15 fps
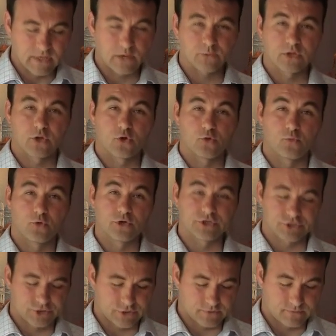And when they hold
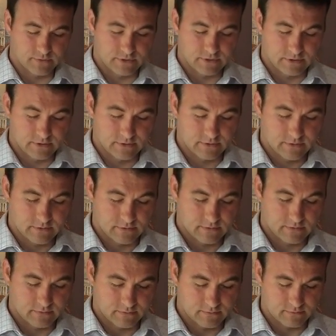moisture,
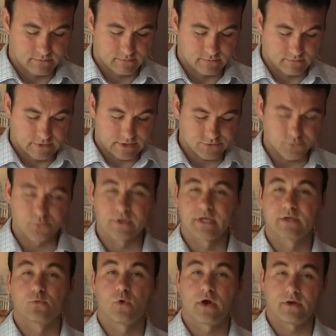that's when we
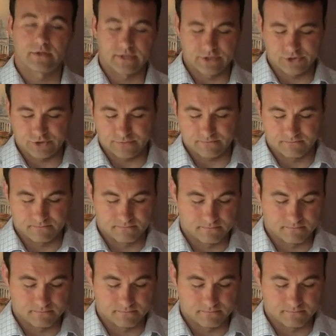get water tension.